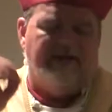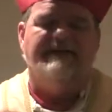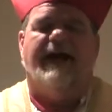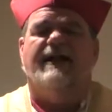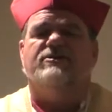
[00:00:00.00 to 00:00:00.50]

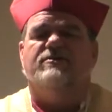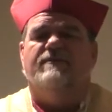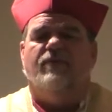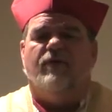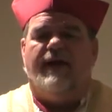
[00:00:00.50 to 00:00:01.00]
attached to the
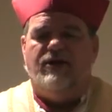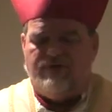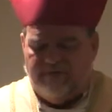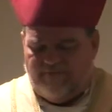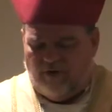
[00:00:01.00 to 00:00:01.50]
more
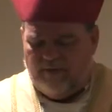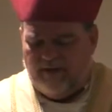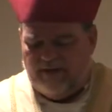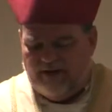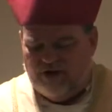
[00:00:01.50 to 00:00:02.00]
ancient form of
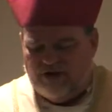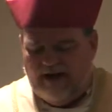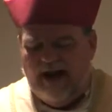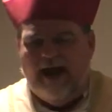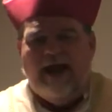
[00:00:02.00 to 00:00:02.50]
the
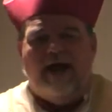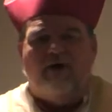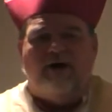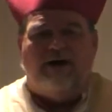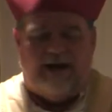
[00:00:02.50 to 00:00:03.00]
liturgy in
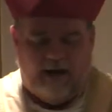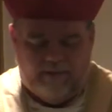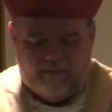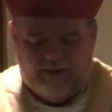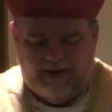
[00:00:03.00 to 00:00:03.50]
order to
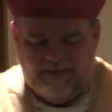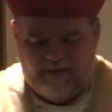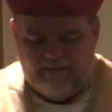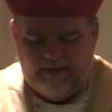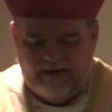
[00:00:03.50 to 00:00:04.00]
help bring
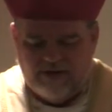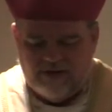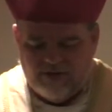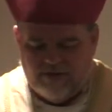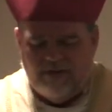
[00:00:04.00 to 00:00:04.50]
them
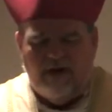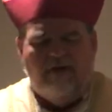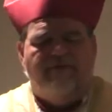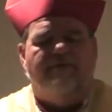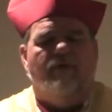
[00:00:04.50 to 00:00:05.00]
into
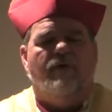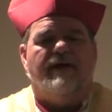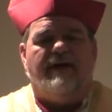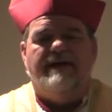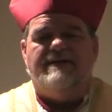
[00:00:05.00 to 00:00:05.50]
full
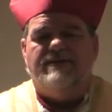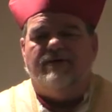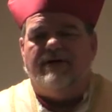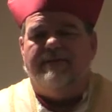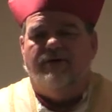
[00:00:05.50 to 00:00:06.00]

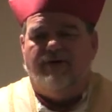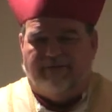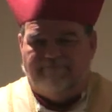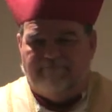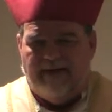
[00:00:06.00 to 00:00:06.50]
ecclesial
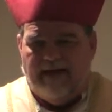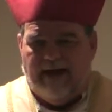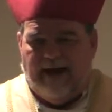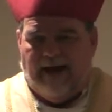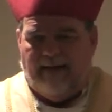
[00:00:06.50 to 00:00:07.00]
communion.
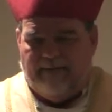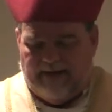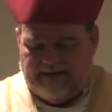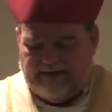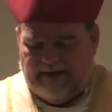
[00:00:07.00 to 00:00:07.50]
And
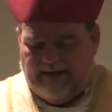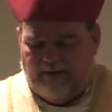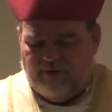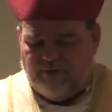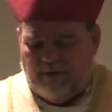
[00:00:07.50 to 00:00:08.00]

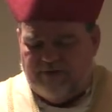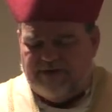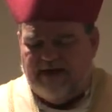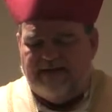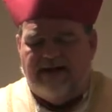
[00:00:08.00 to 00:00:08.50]
that was what was
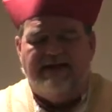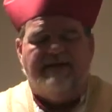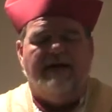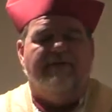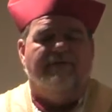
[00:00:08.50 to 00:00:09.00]
said in
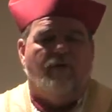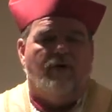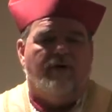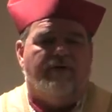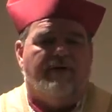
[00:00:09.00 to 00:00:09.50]

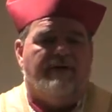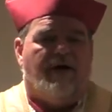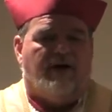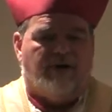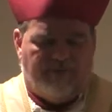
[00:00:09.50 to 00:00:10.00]
1984, in
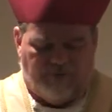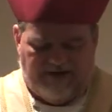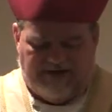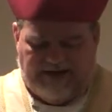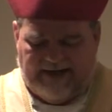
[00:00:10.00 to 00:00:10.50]
October
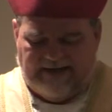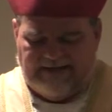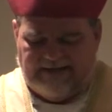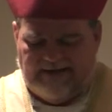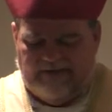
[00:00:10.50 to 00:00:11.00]
22nd,
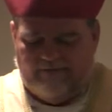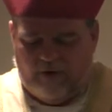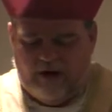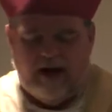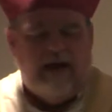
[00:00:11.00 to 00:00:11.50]

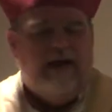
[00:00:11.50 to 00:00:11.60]
1984,